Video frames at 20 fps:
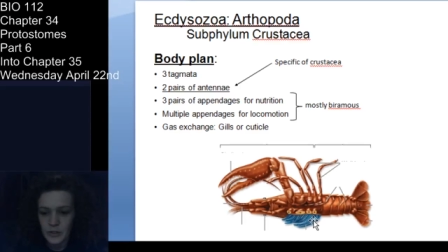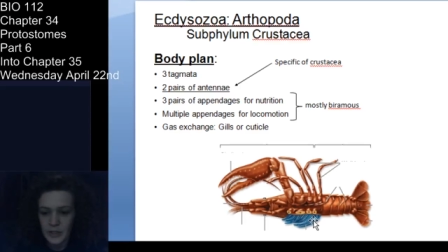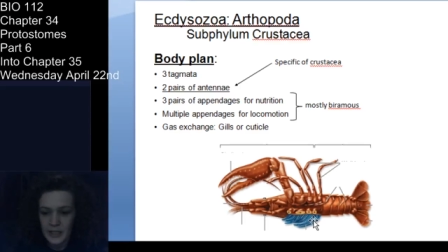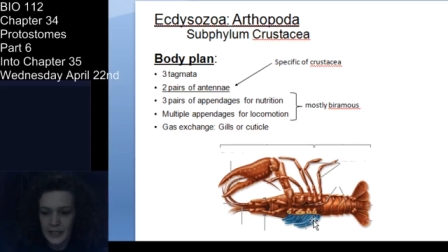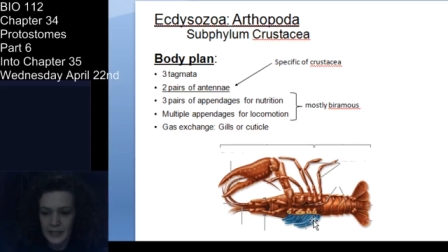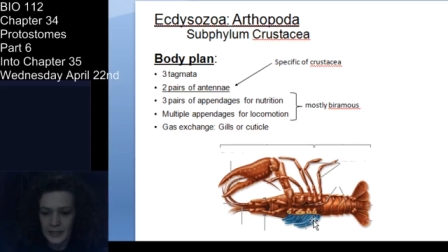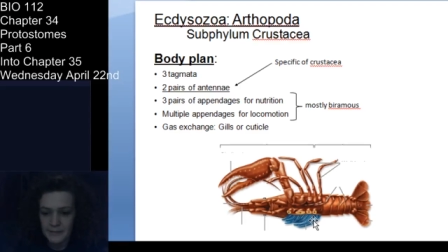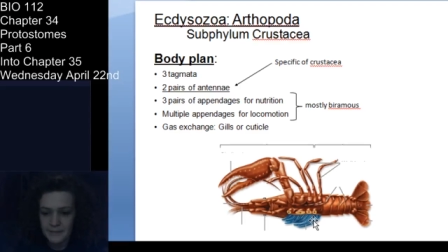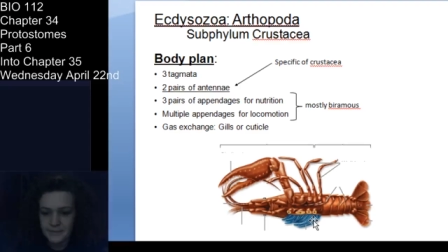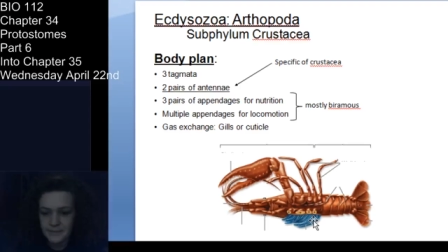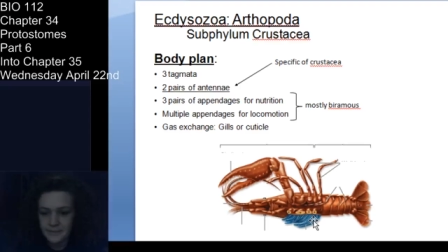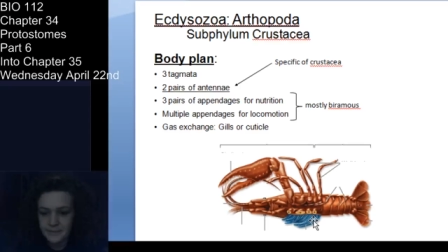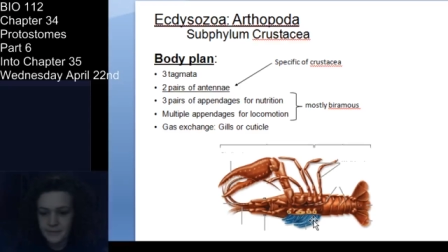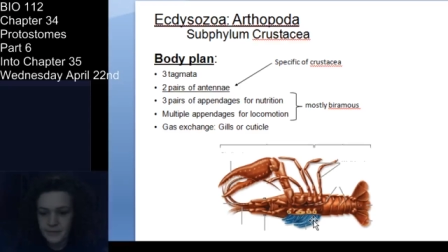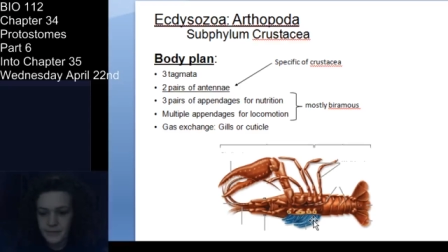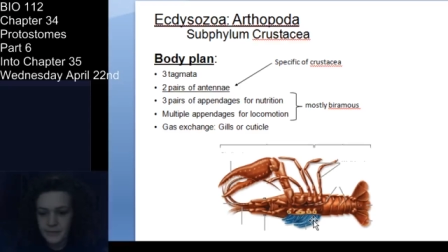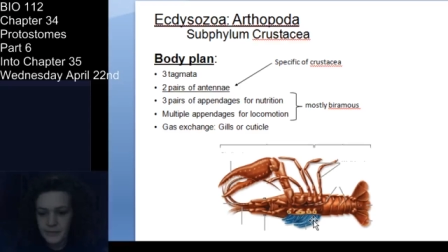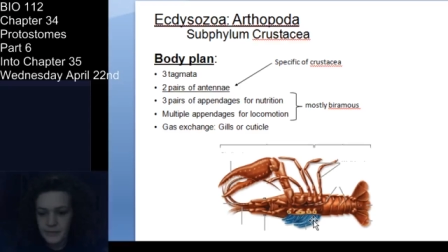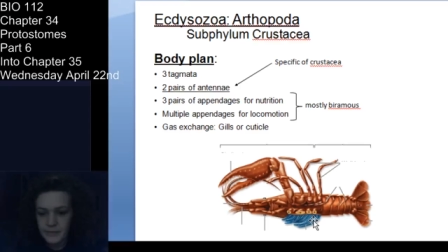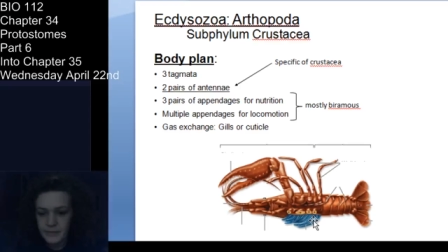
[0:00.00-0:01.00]
Okay.
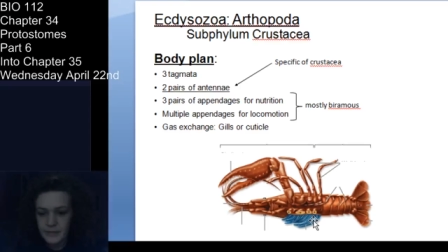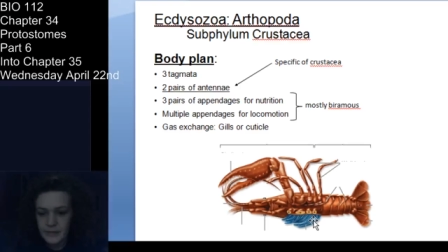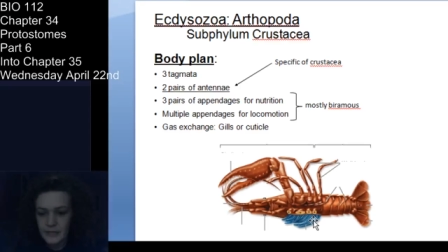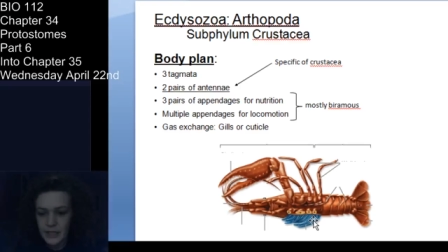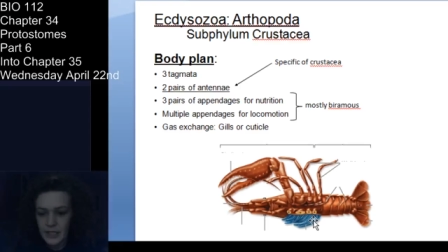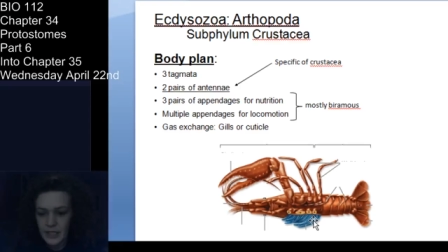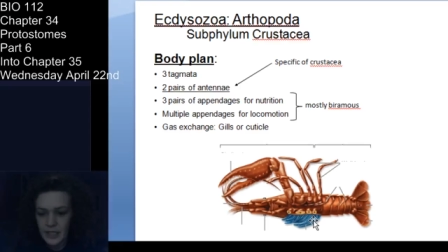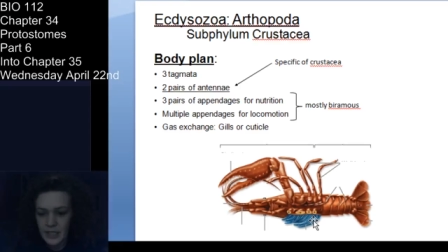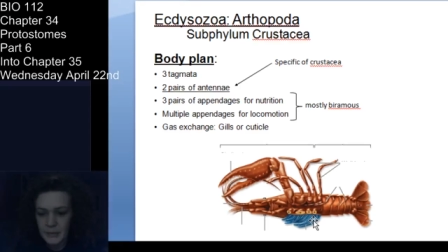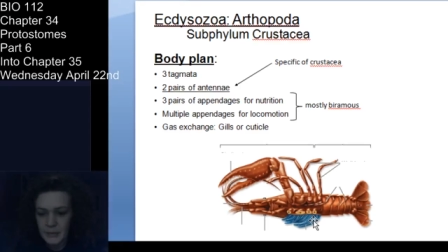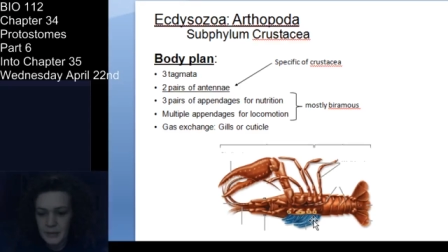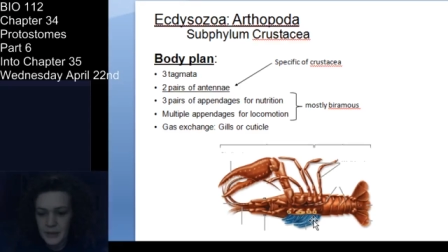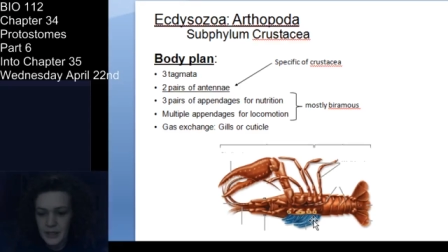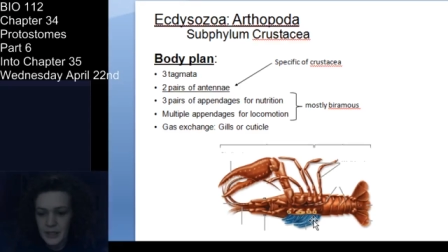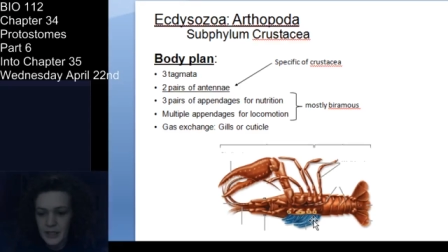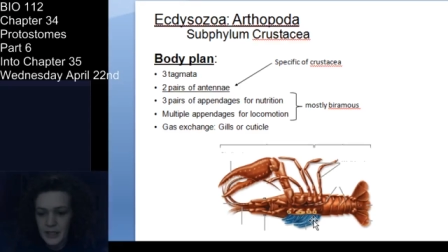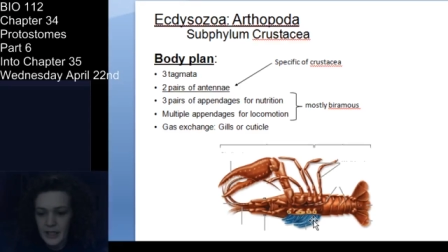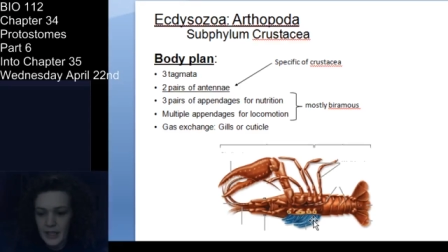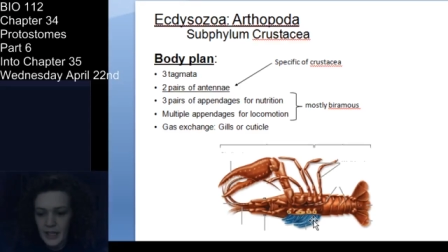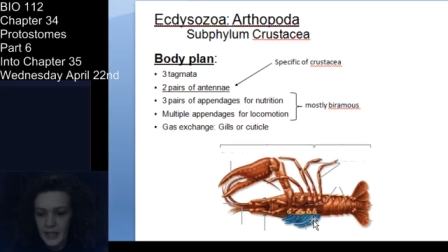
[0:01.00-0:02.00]
Um,
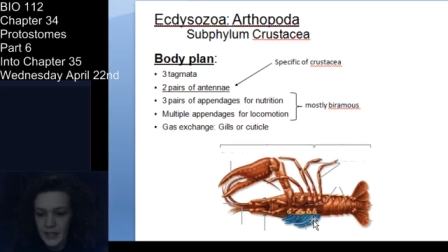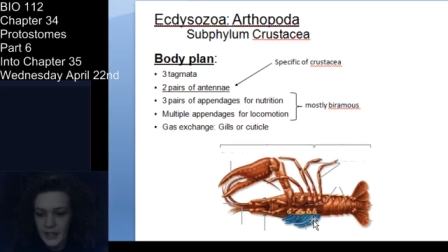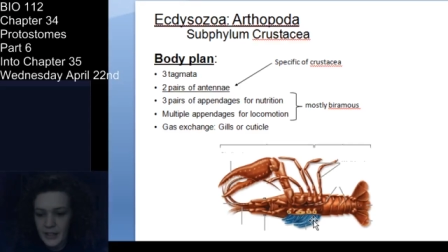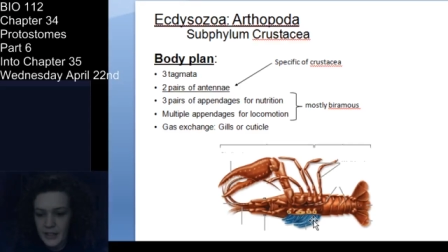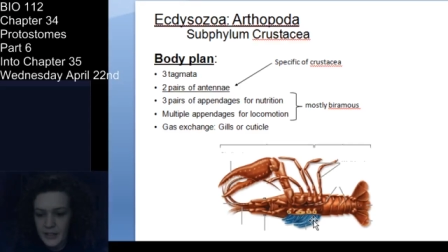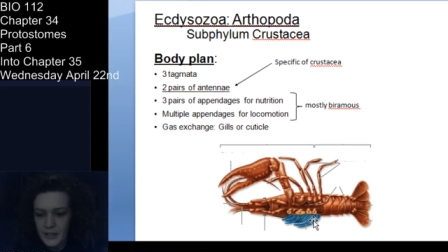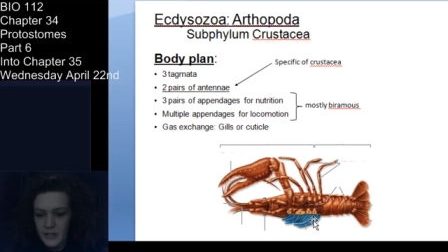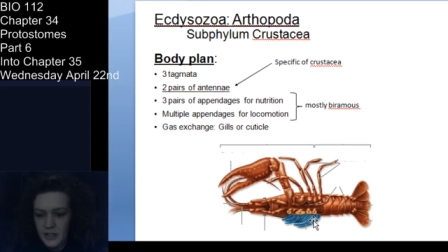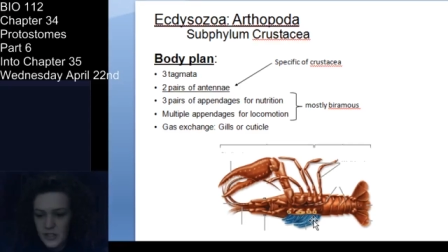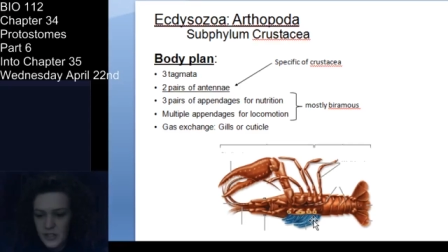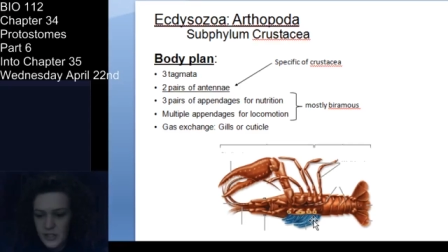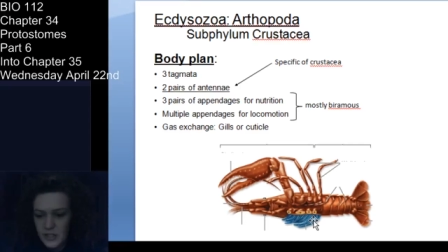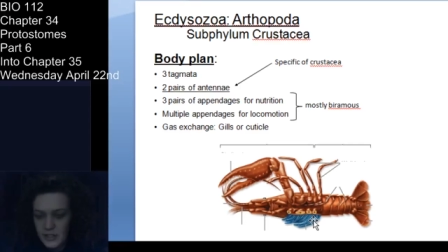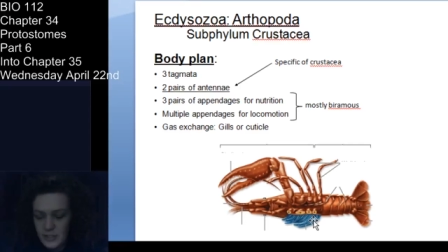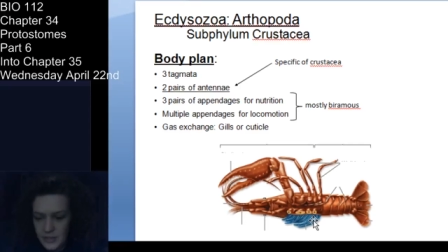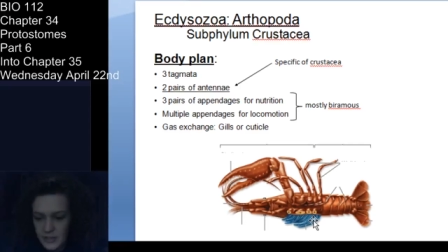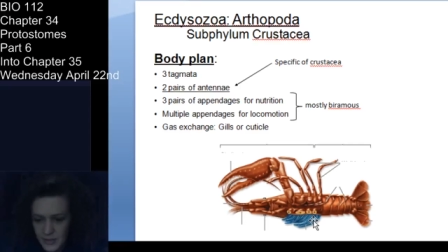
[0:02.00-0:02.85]
and just